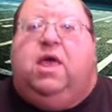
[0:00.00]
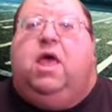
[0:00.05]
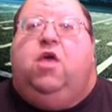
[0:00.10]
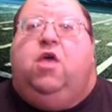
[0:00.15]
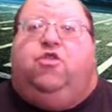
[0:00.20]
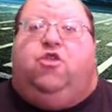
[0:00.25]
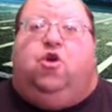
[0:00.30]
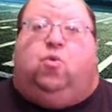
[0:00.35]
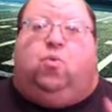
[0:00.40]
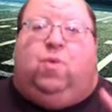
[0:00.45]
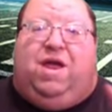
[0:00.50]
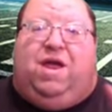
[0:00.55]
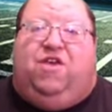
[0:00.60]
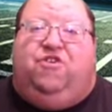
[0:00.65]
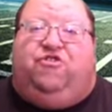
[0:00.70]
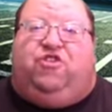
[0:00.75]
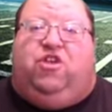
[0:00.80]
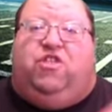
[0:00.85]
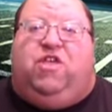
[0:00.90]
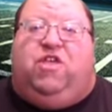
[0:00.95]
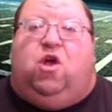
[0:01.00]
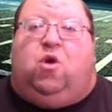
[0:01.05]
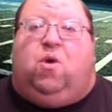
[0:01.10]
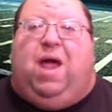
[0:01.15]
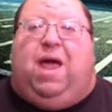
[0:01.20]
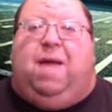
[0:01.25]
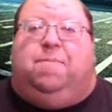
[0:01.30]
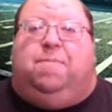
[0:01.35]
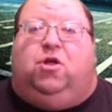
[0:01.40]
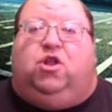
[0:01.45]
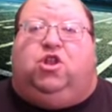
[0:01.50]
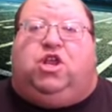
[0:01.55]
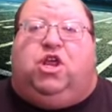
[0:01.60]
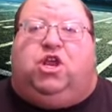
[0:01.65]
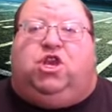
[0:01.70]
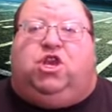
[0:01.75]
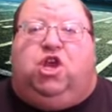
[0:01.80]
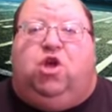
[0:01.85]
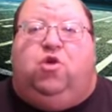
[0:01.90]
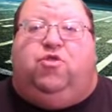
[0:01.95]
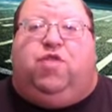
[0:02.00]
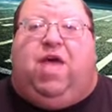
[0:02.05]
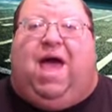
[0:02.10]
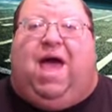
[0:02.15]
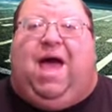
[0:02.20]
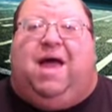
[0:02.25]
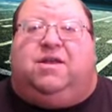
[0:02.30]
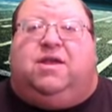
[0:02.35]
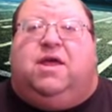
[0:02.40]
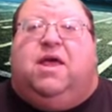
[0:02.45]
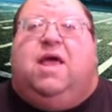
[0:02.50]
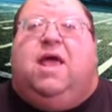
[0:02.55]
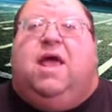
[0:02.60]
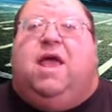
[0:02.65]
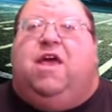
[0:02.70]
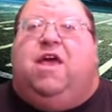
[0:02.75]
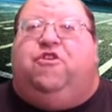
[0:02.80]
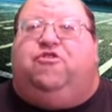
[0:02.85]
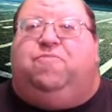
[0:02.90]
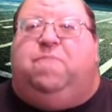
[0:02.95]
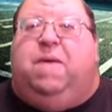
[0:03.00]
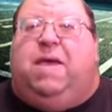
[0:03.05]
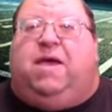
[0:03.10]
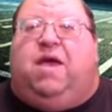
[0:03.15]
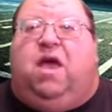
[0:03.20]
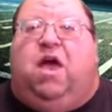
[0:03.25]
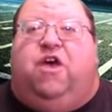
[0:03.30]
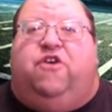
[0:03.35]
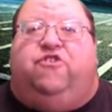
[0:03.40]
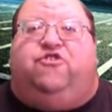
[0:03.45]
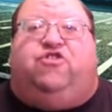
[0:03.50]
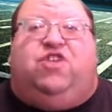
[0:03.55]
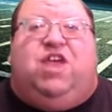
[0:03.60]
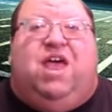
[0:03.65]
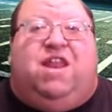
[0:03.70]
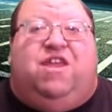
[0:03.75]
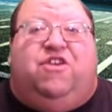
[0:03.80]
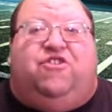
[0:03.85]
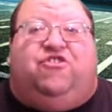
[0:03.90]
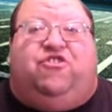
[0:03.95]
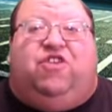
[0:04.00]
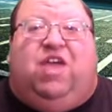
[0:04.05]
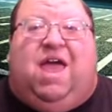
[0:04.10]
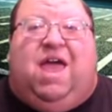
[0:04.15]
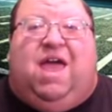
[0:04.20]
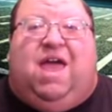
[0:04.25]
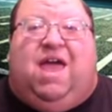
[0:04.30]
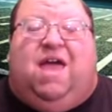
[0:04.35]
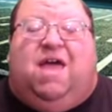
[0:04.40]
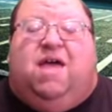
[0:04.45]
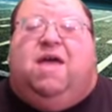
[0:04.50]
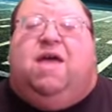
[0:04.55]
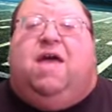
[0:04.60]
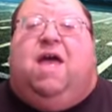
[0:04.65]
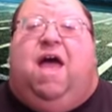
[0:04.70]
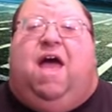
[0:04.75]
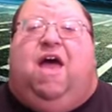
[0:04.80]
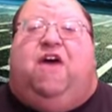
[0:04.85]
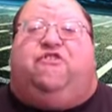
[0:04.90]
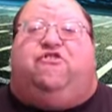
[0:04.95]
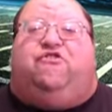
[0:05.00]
The reason they're able to do that is because Tennessee has